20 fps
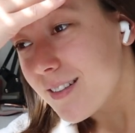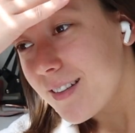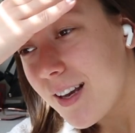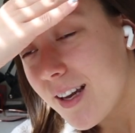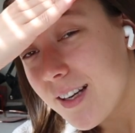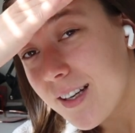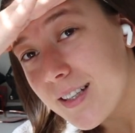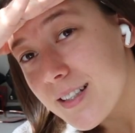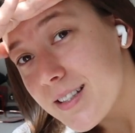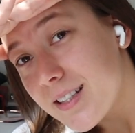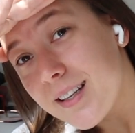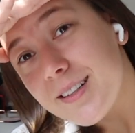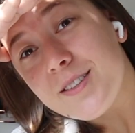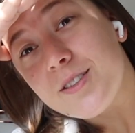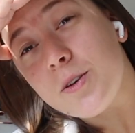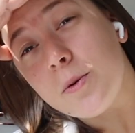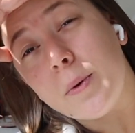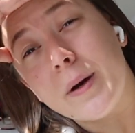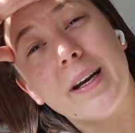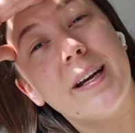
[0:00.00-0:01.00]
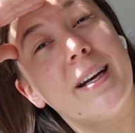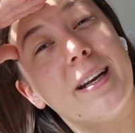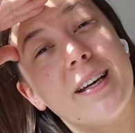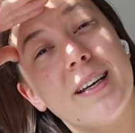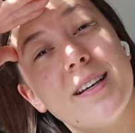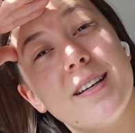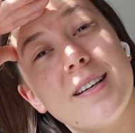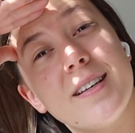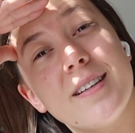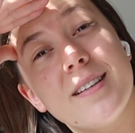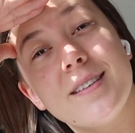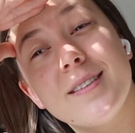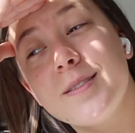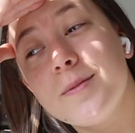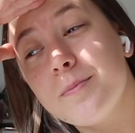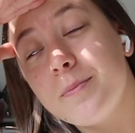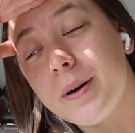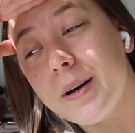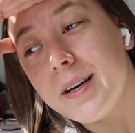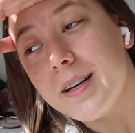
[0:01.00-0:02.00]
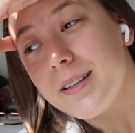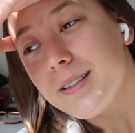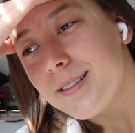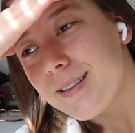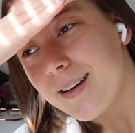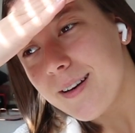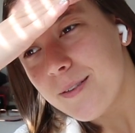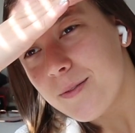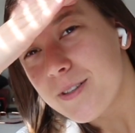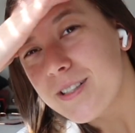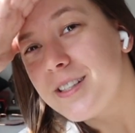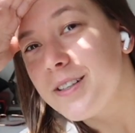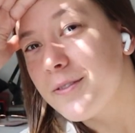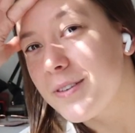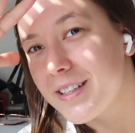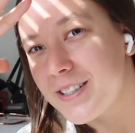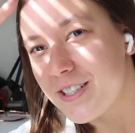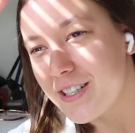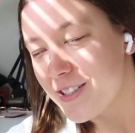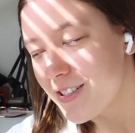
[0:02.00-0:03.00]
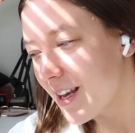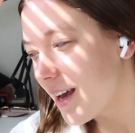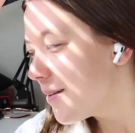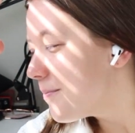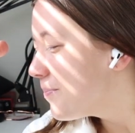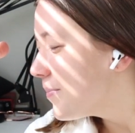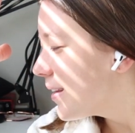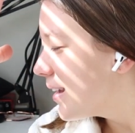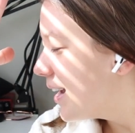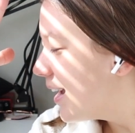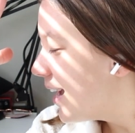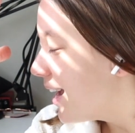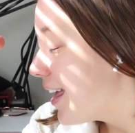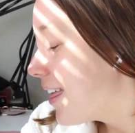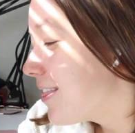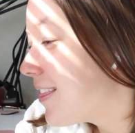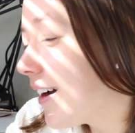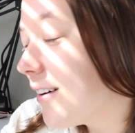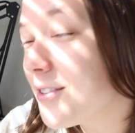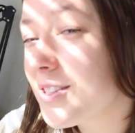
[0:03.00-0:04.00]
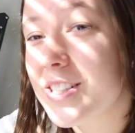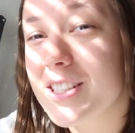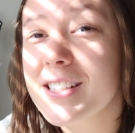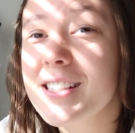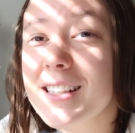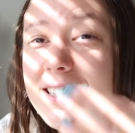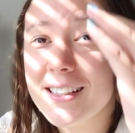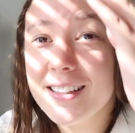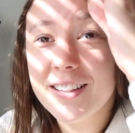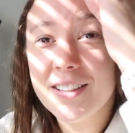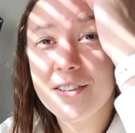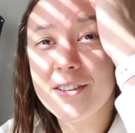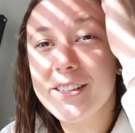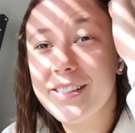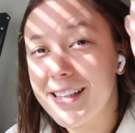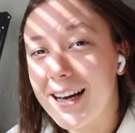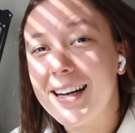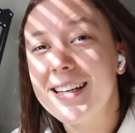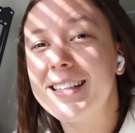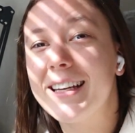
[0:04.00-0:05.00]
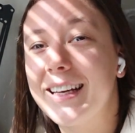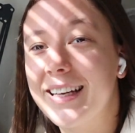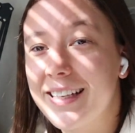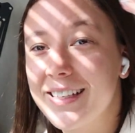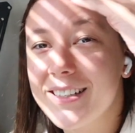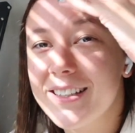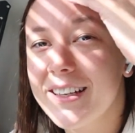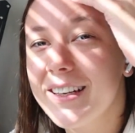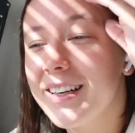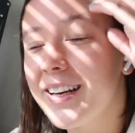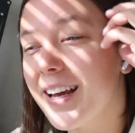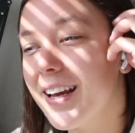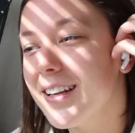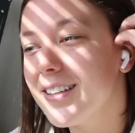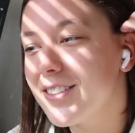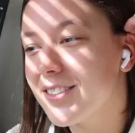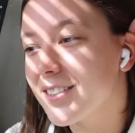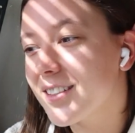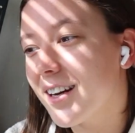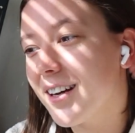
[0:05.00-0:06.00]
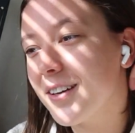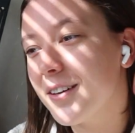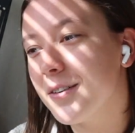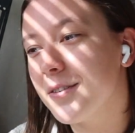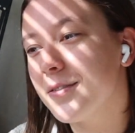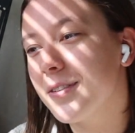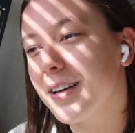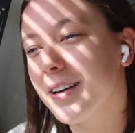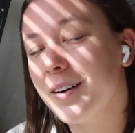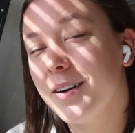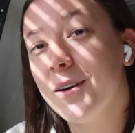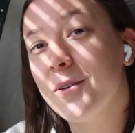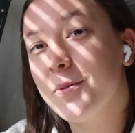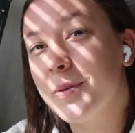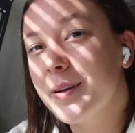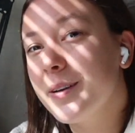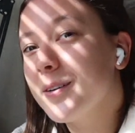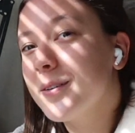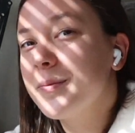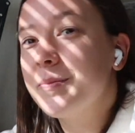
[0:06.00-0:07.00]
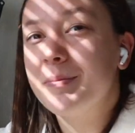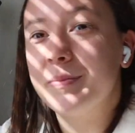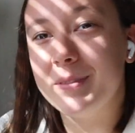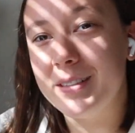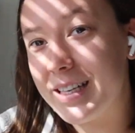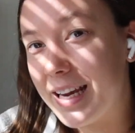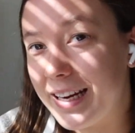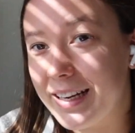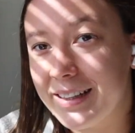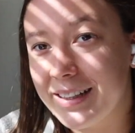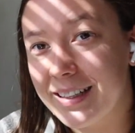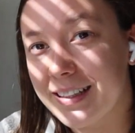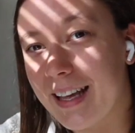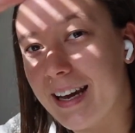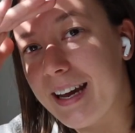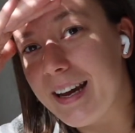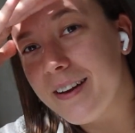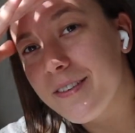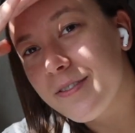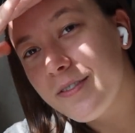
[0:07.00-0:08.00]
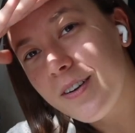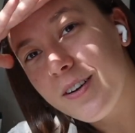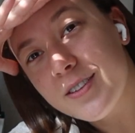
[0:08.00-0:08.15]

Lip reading: I guess that's the way it is, but we'll see if we can change that. That was just a little side tangent and just kind of like a real day in the life.